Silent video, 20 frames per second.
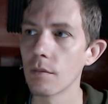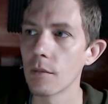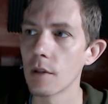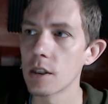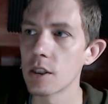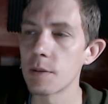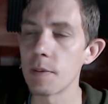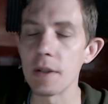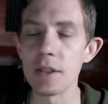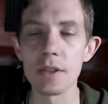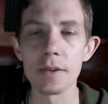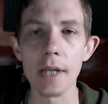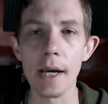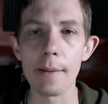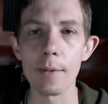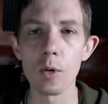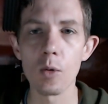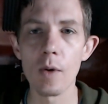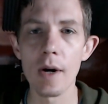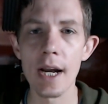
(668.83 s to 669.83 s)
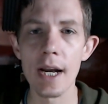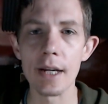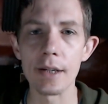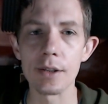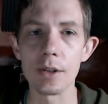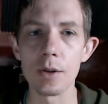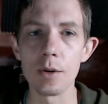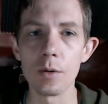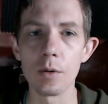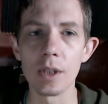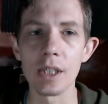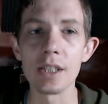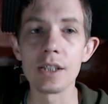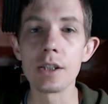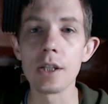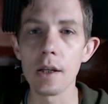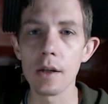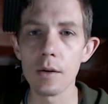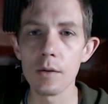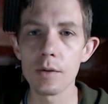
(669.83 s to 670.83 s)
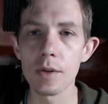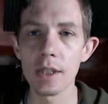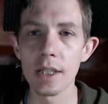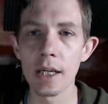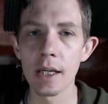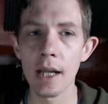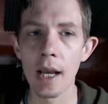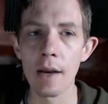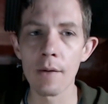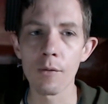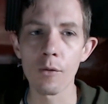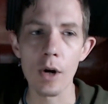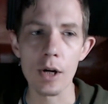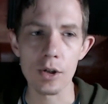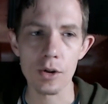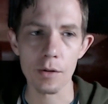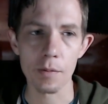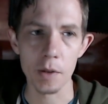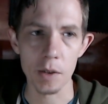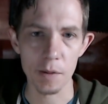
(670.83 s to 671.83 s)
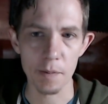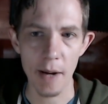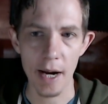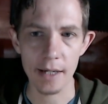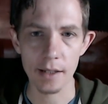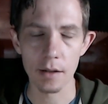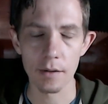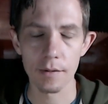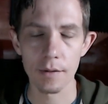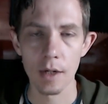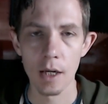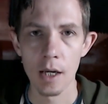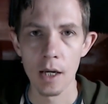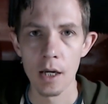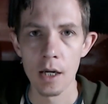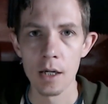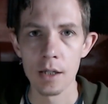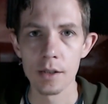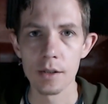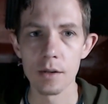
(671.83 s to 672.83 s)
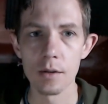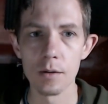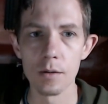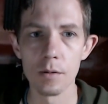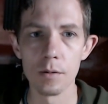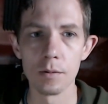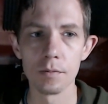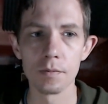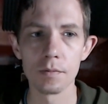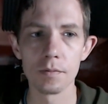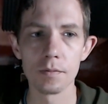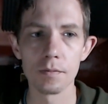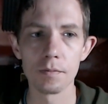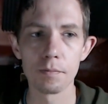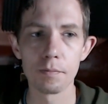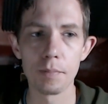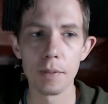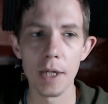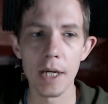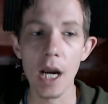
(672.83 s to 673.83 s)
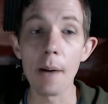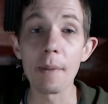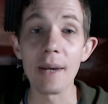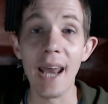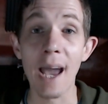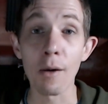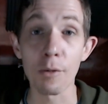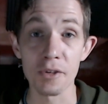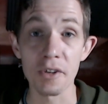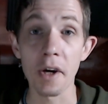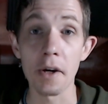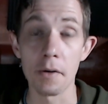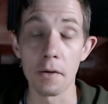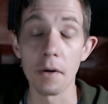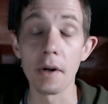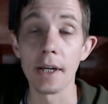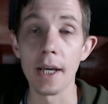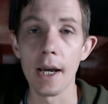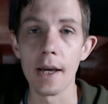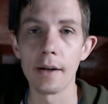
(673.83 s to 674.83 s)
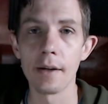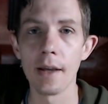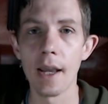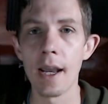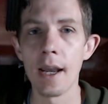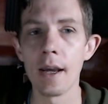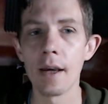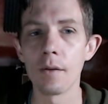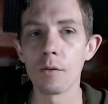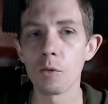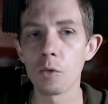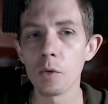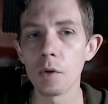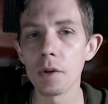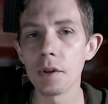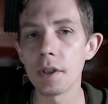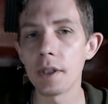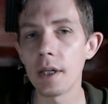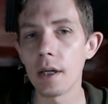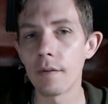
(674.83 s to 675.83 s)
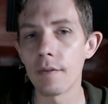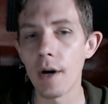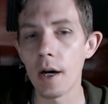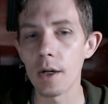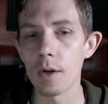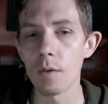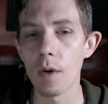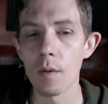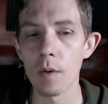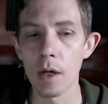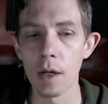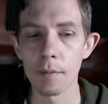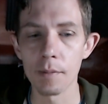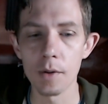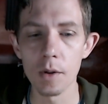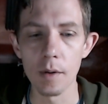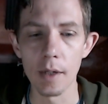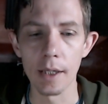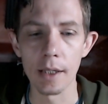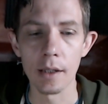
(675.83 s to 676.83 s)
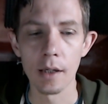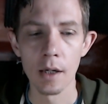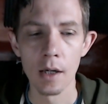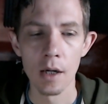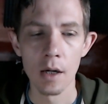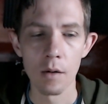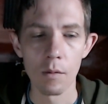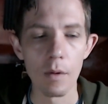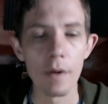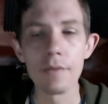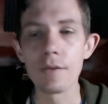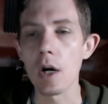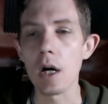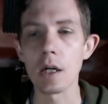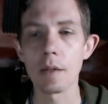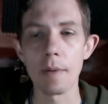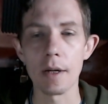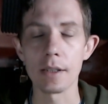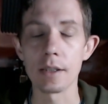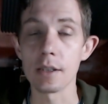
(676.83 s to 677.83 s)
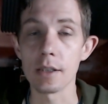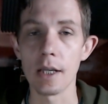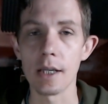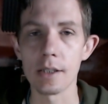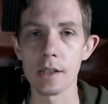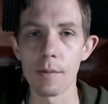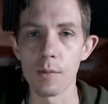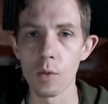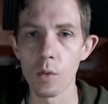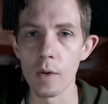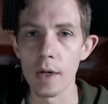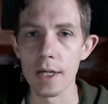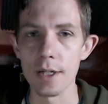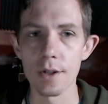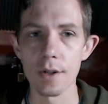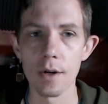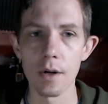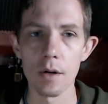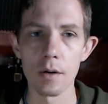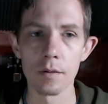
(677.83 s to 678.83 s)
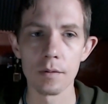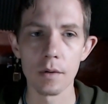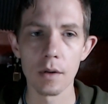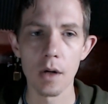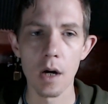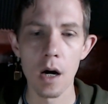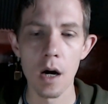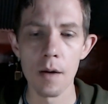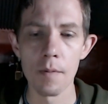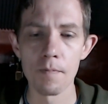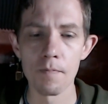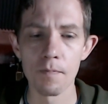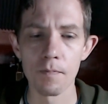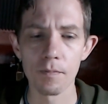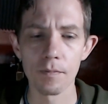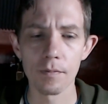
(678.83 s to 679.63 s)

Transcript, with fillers: spend some time away to continue to get a fresher perspective, to become an outsider again and really evaluate what I'm doing. We've talked about this the last couple of weeks, you know, um,